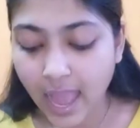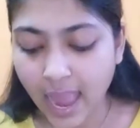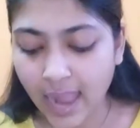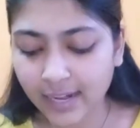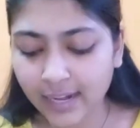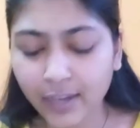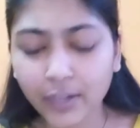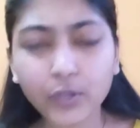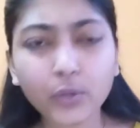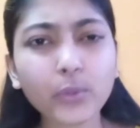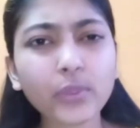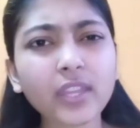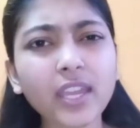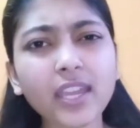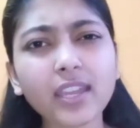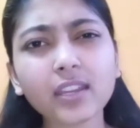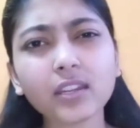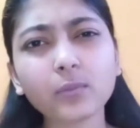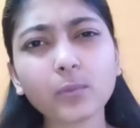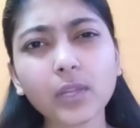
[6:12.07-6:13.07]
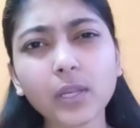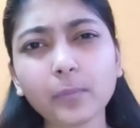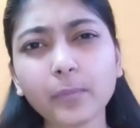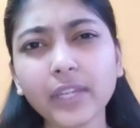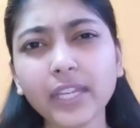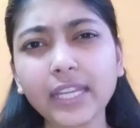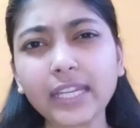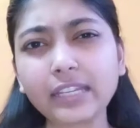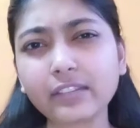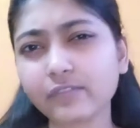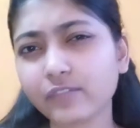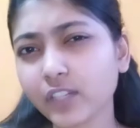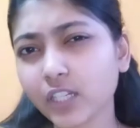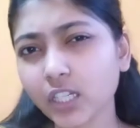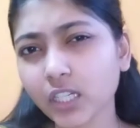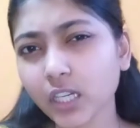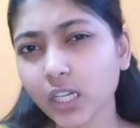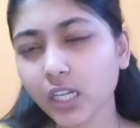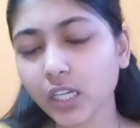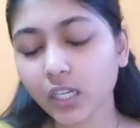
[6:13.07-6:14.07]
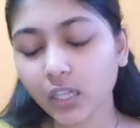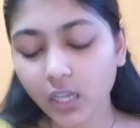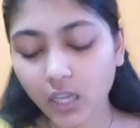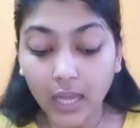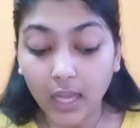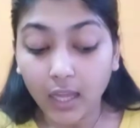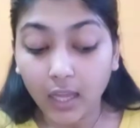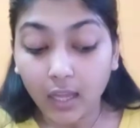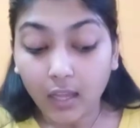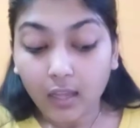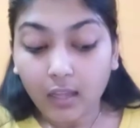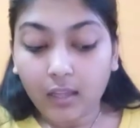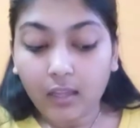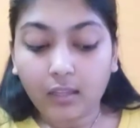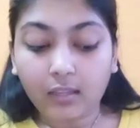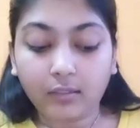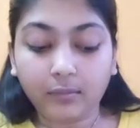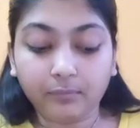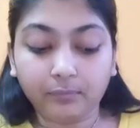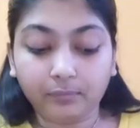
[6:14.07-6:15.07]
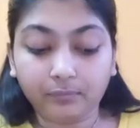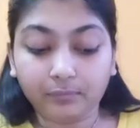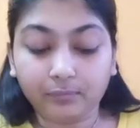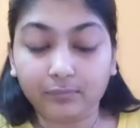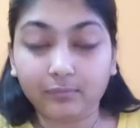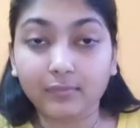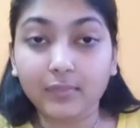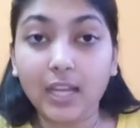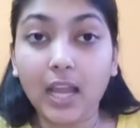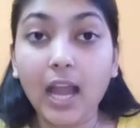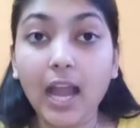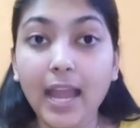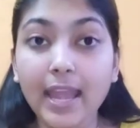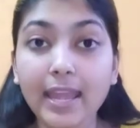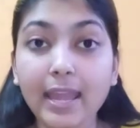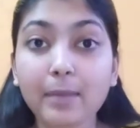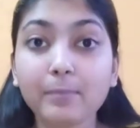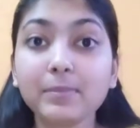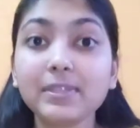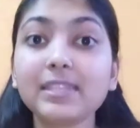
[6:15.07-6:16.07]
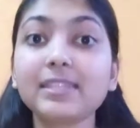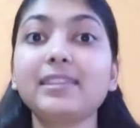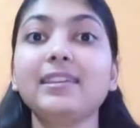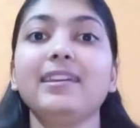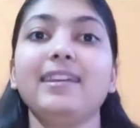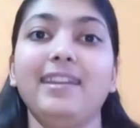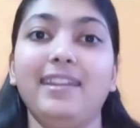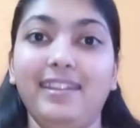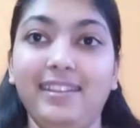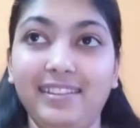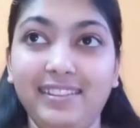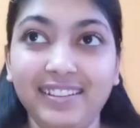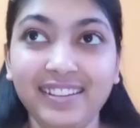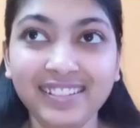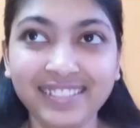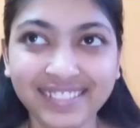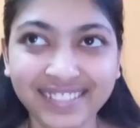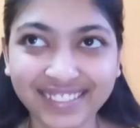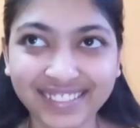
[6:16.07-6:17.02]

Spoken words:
and I don't think it will be difficult. I am scared.